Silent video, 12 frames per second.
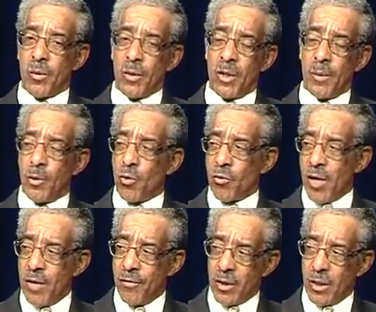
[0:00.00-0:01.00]

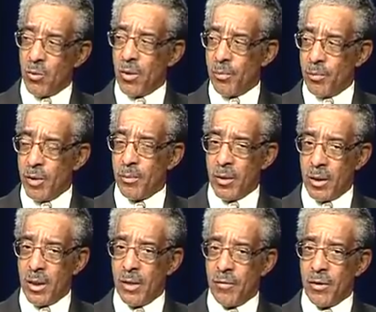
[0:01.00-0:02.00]
demographically where people are
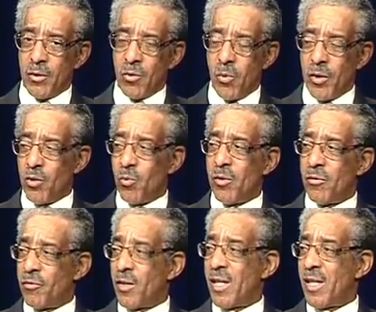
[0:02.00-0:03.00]
living, where do we
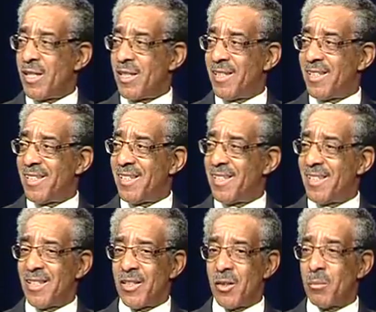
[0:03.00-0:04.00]
find
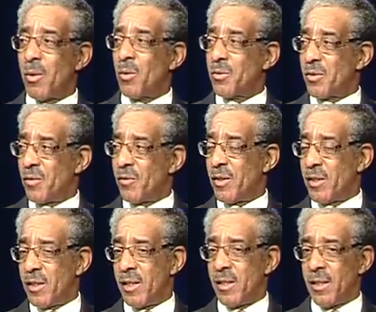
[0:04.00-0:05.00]
the most of this?
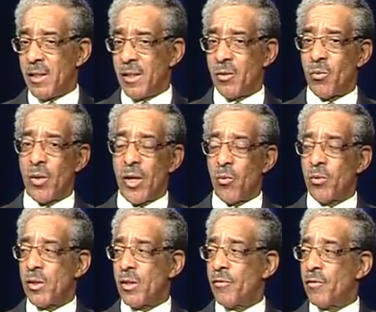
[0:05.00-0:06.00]
Is it where
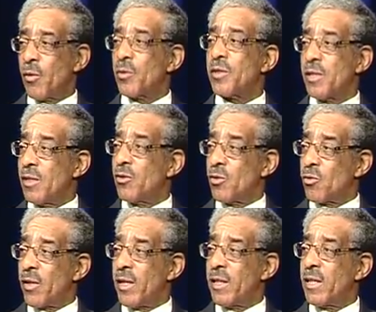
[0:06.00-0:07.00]
the diversity is
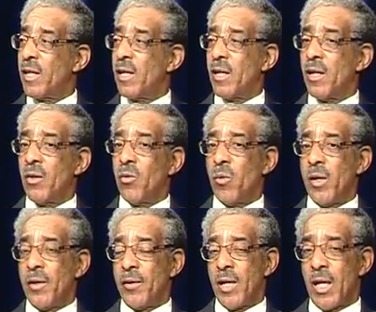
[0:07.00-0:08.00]
great, where
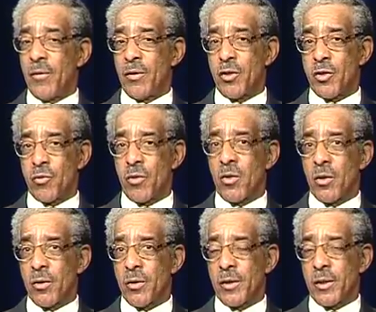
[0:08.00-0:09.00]
you have a
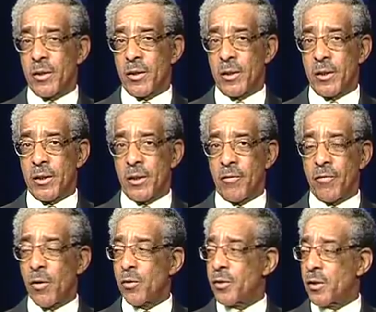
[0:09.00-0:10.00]
stronger
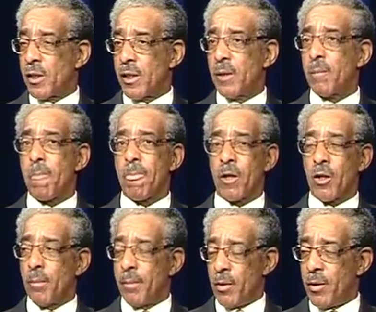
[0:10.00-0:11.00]
diversity
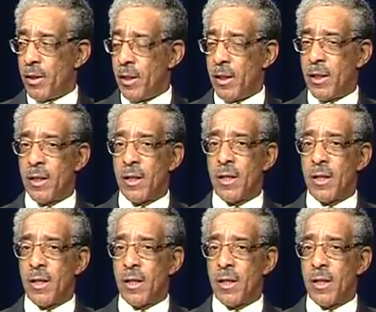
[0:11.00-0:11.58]
community